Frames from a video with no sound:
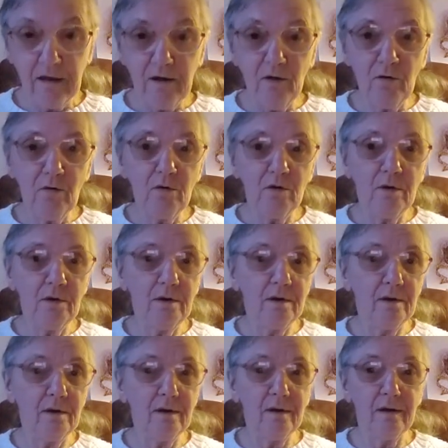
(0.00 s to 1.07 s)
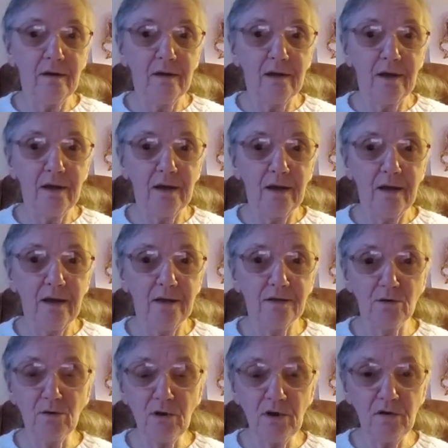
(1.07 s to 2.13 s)
You know,
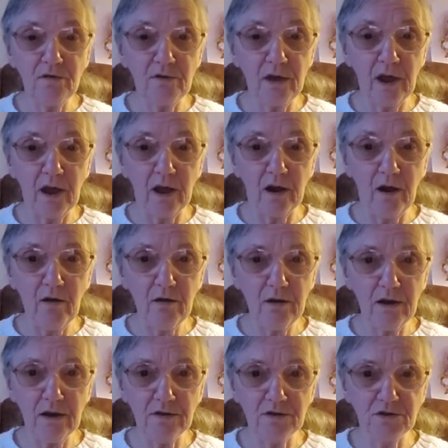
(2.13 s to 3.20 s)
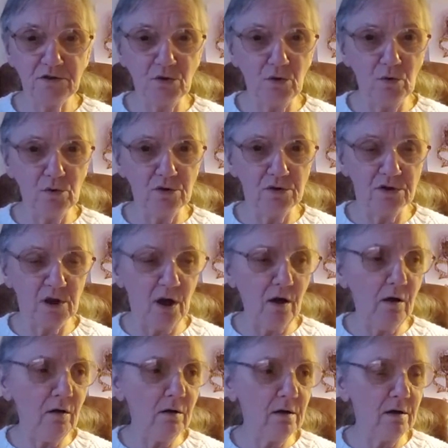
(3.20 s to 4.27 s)
it's only 3 o'clock and it's so
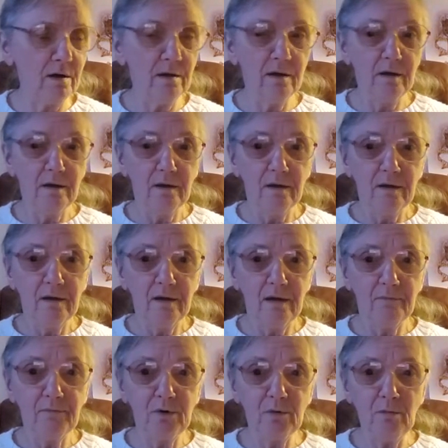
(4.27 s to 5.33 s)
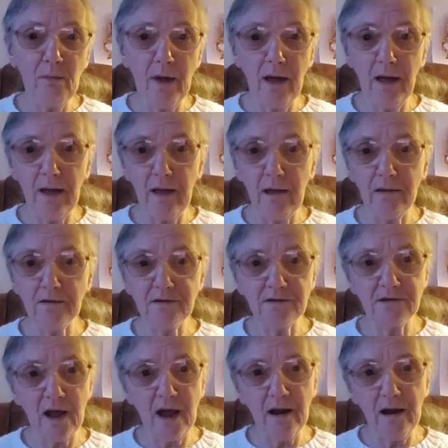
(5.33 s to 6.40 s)
dark. I put my
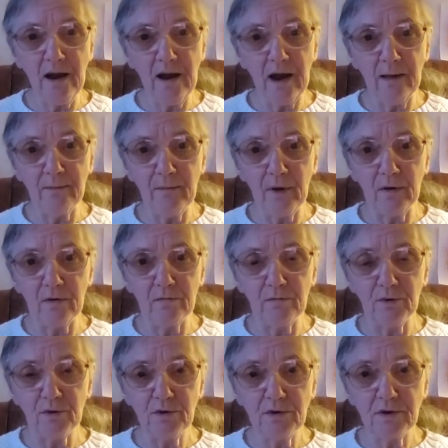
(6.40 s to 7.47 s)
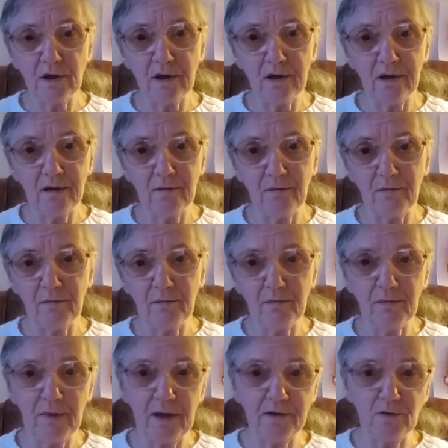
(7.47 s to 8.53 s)
standard lamp on, but
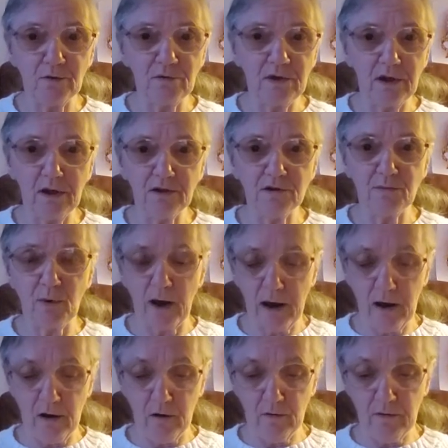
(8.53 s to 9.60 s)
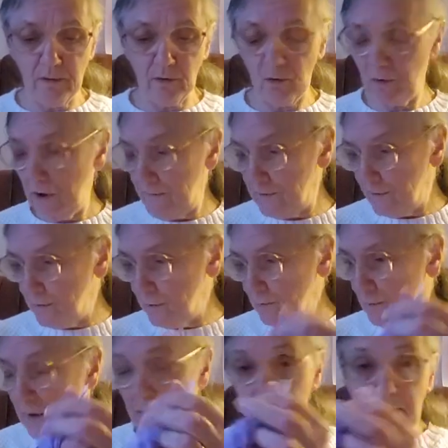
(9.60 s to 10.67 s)
I don't think it's bright enough. I'm going to have to
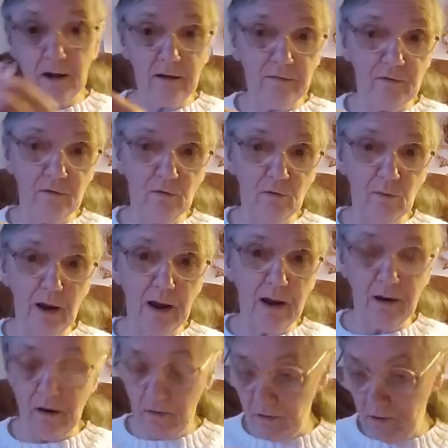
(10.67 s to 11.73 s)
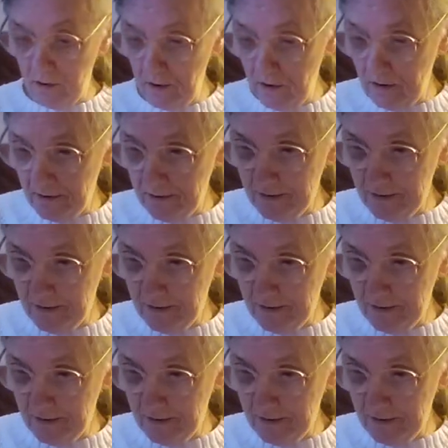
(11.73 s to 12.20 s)
put my living room light on.